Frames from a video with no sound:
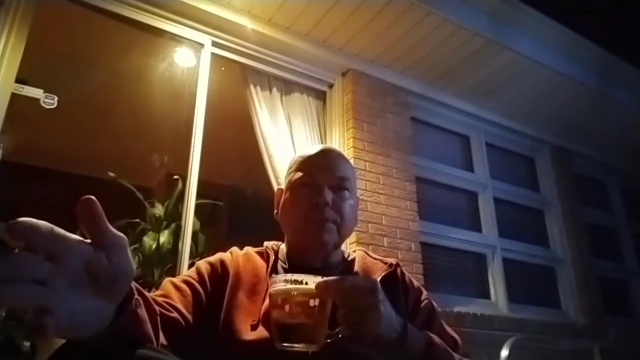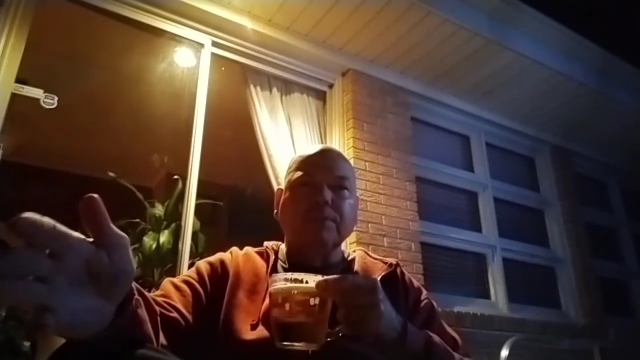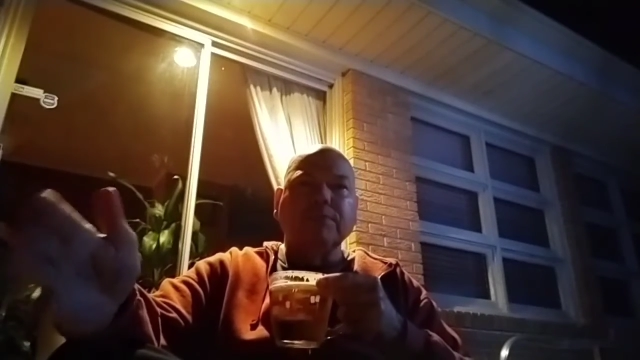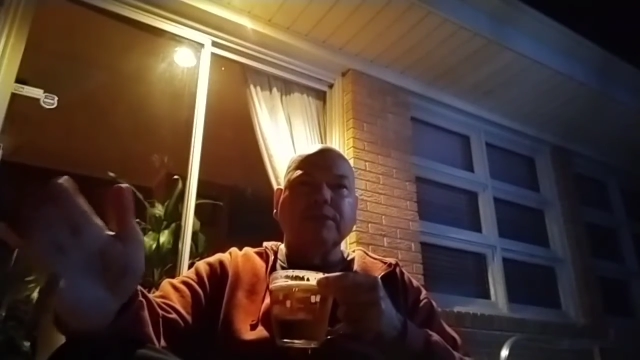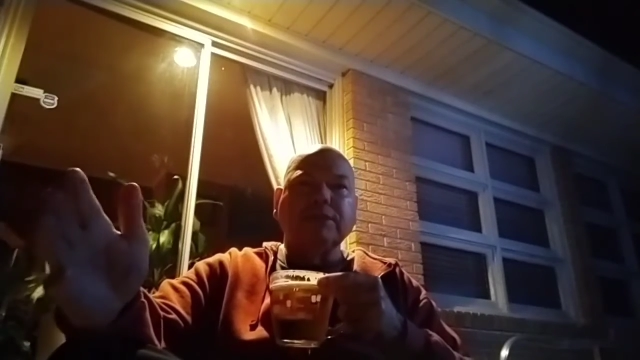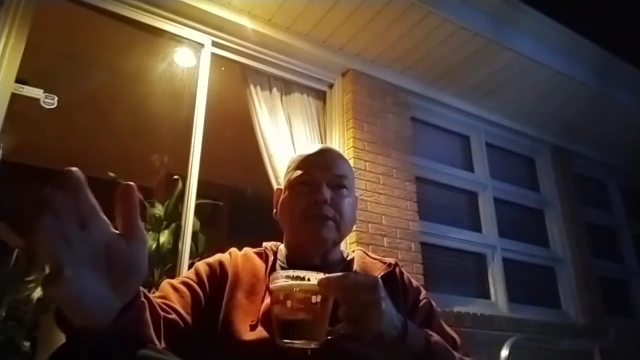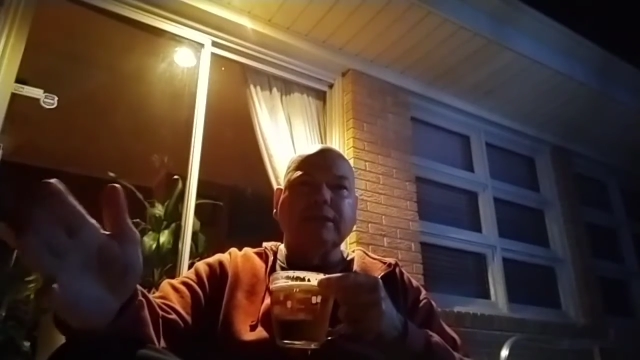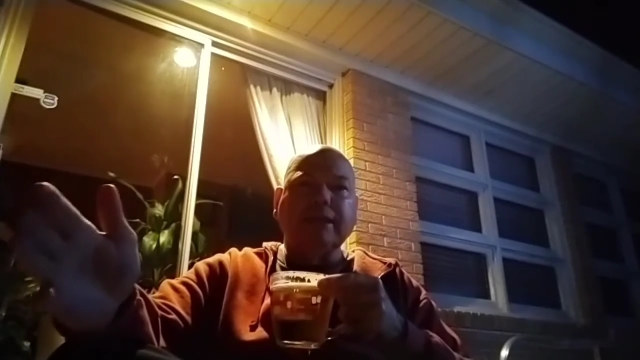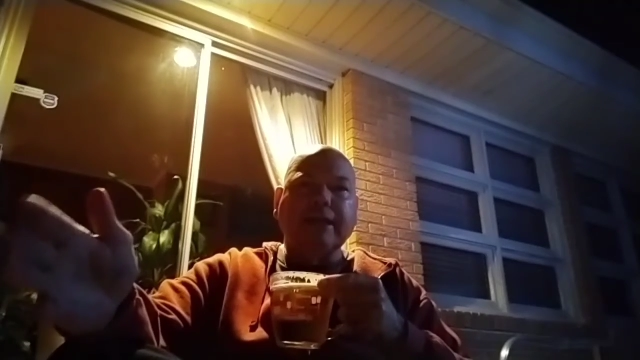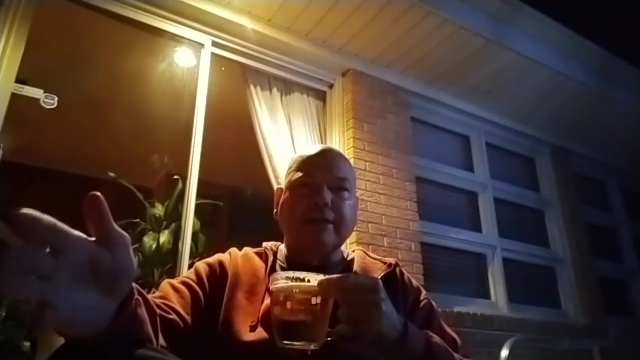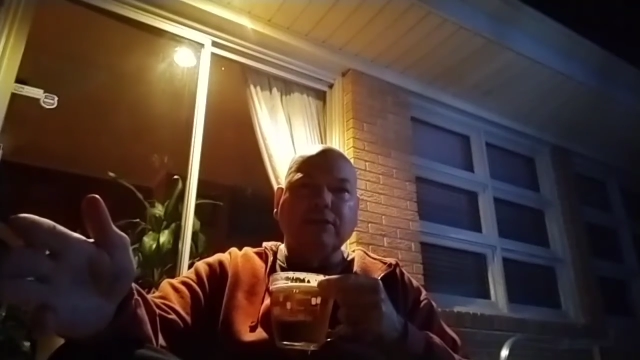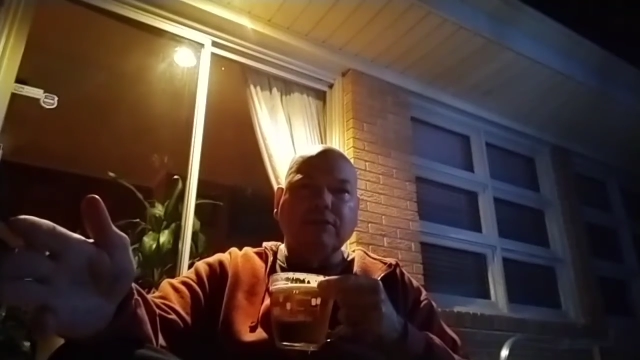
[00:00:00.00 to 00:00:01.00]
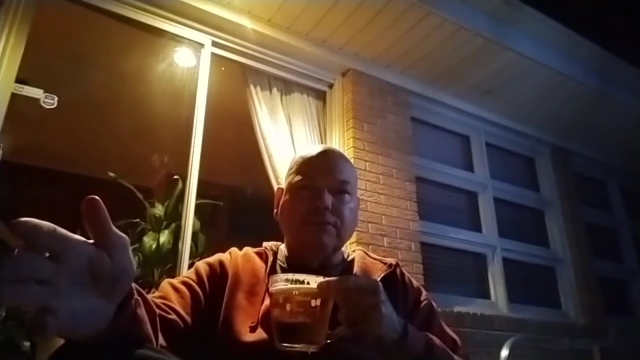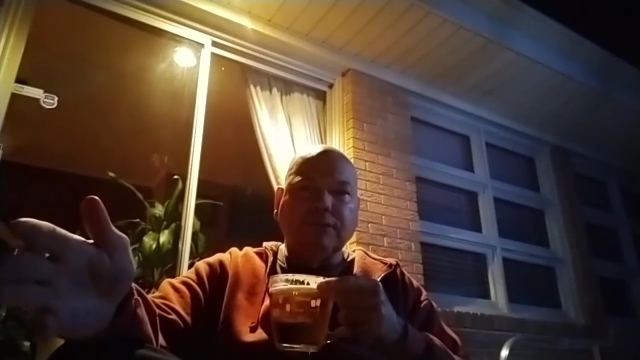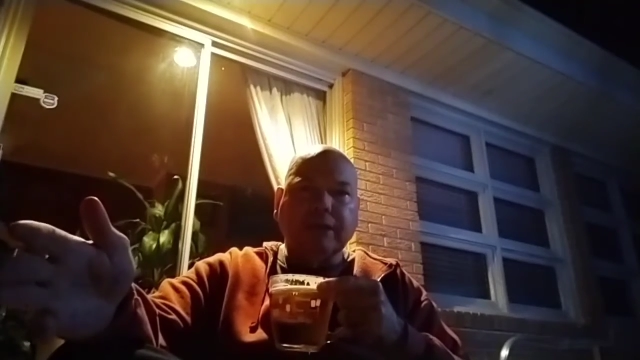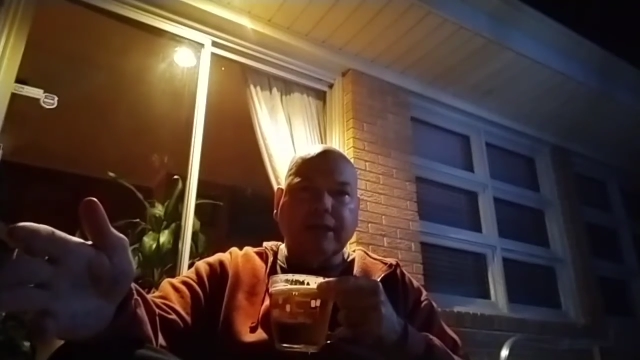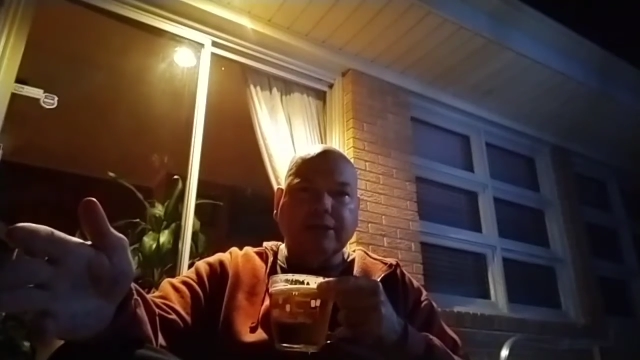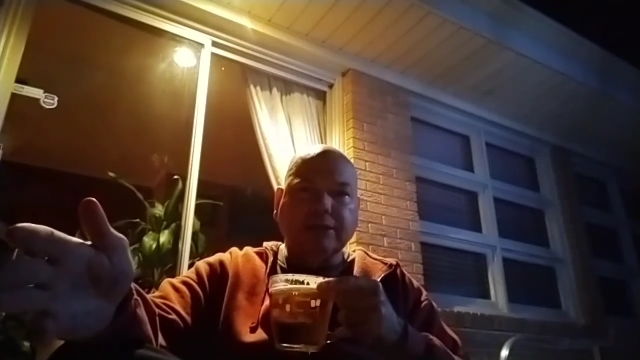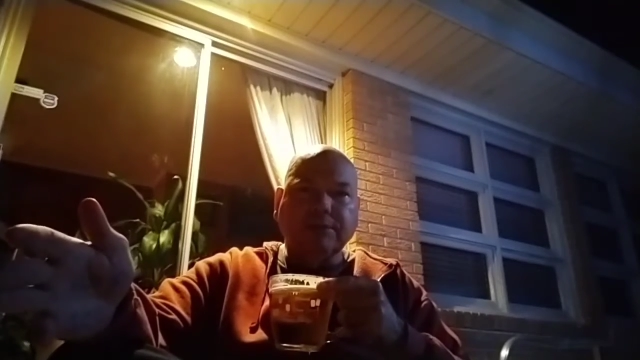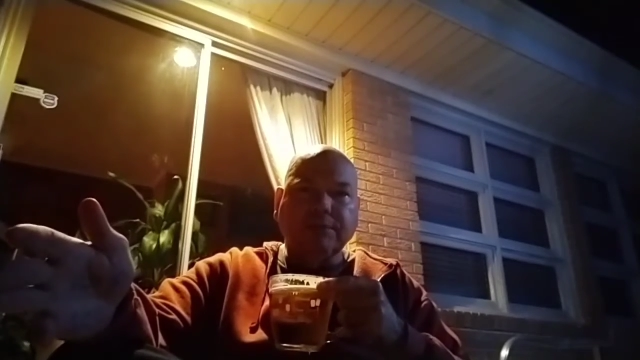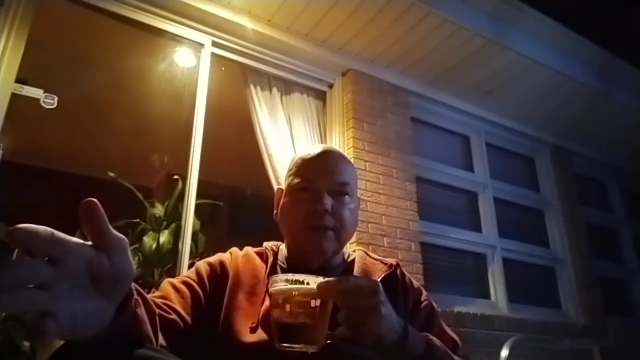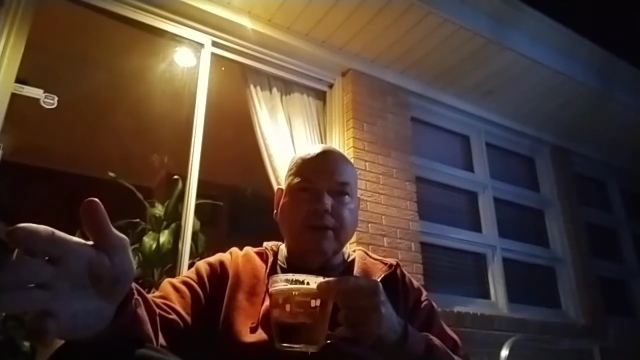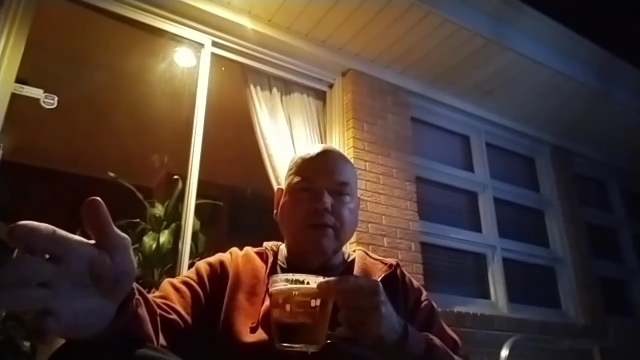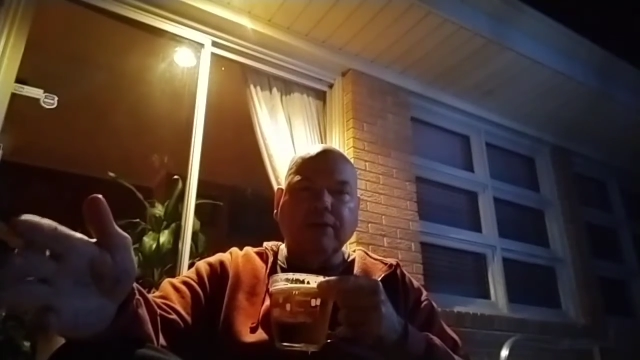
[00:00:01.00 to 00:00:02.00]
please hit that notification
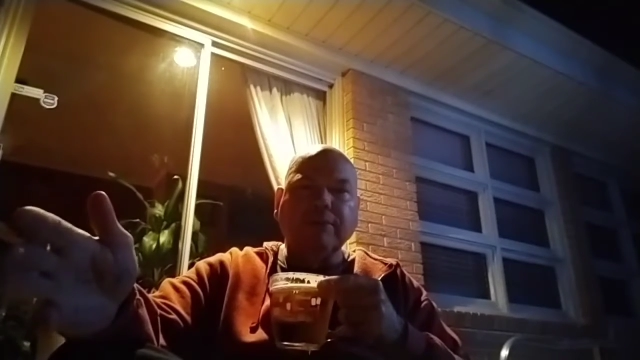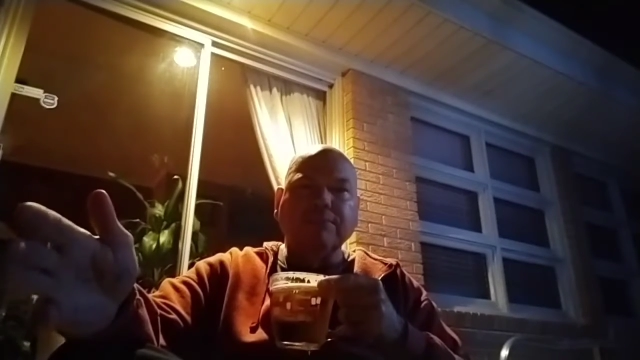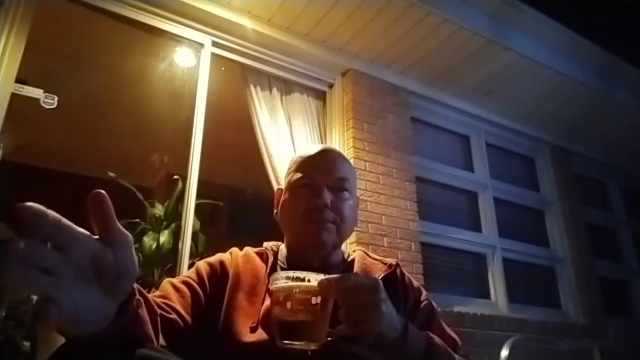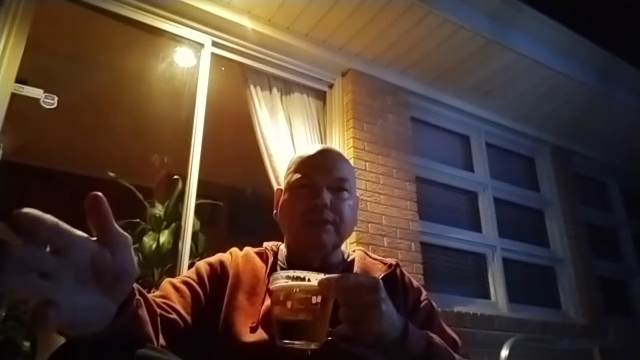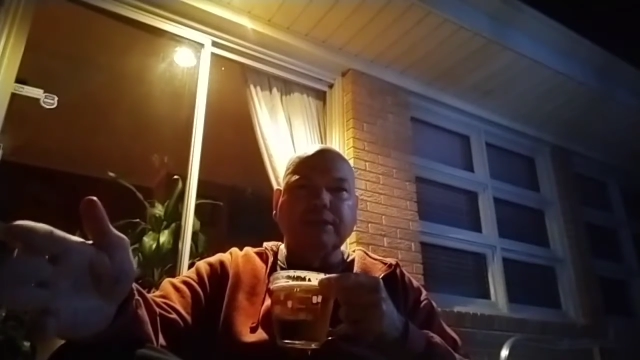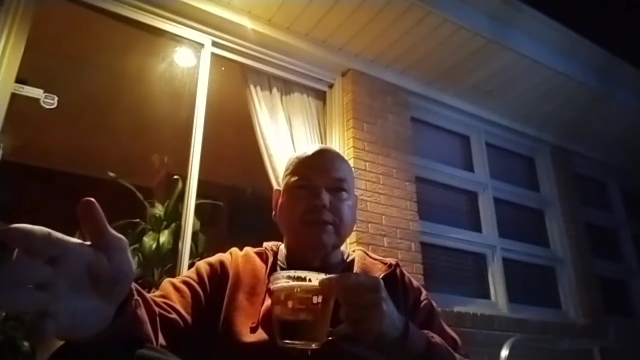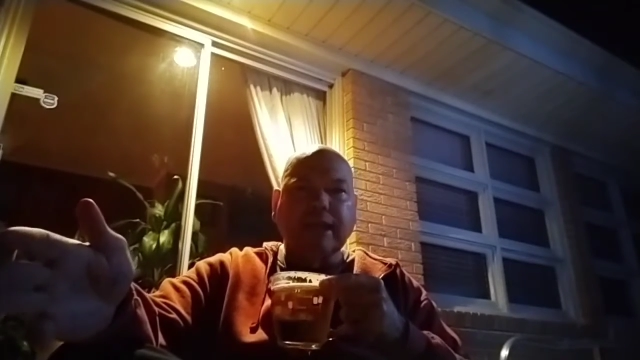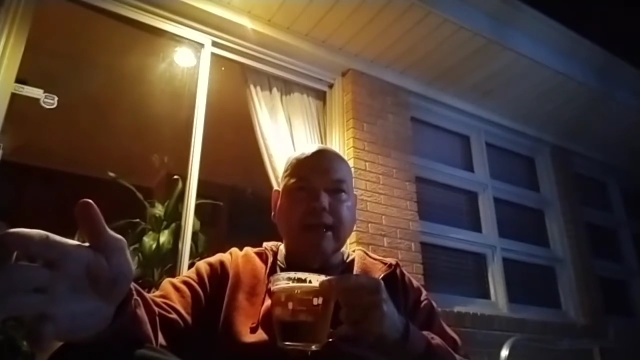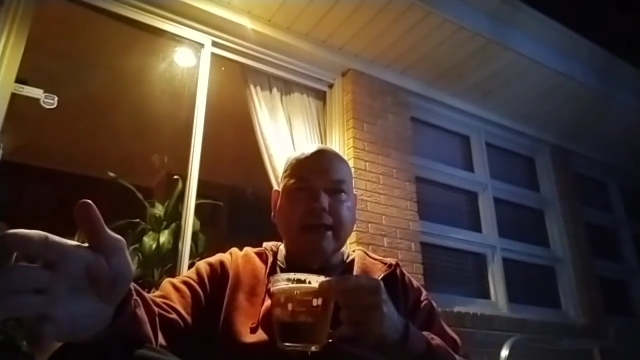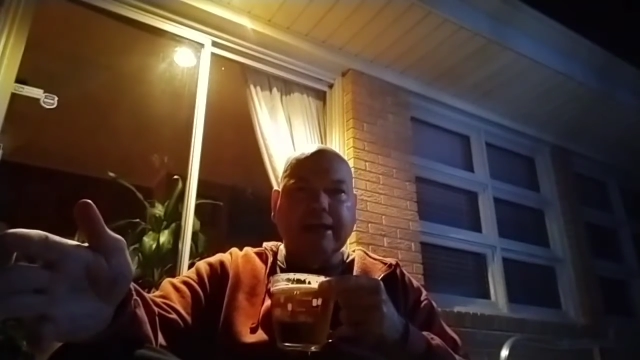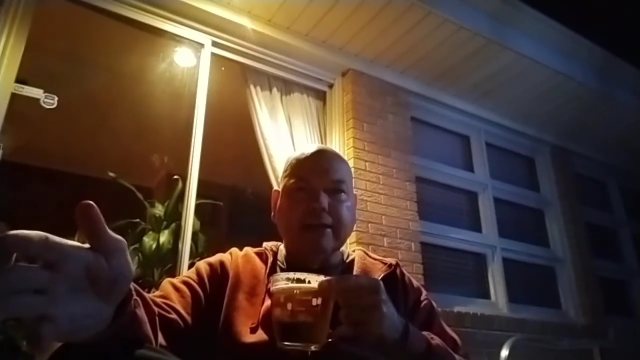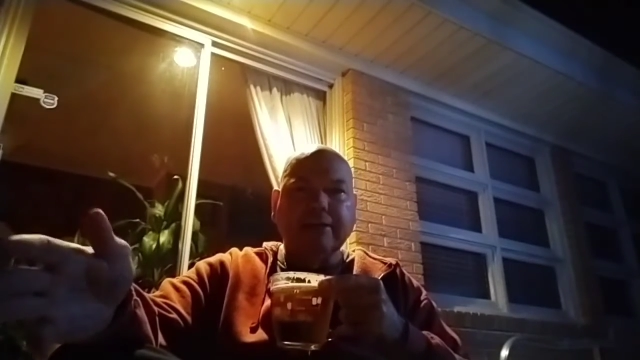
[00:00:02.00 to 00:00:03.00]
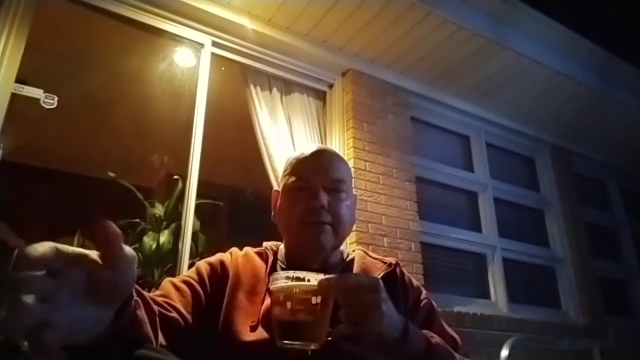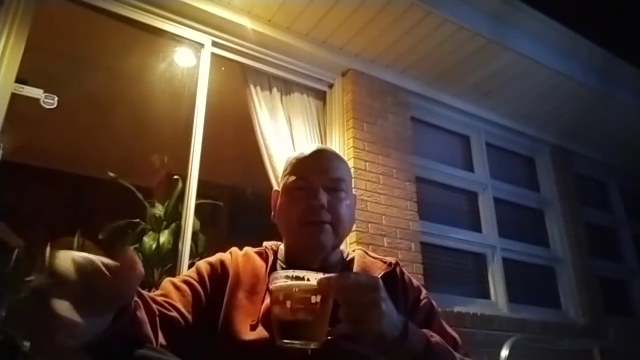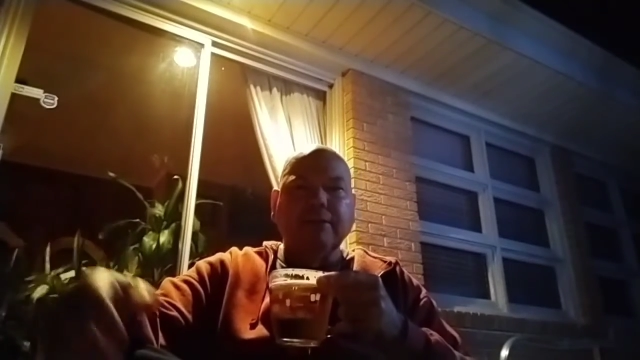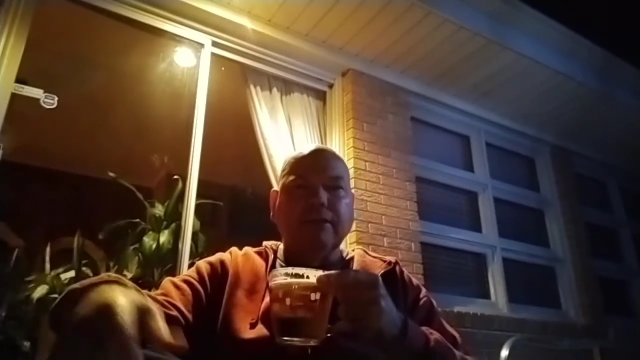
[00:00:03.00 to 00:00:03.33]
bell, and please like. I'm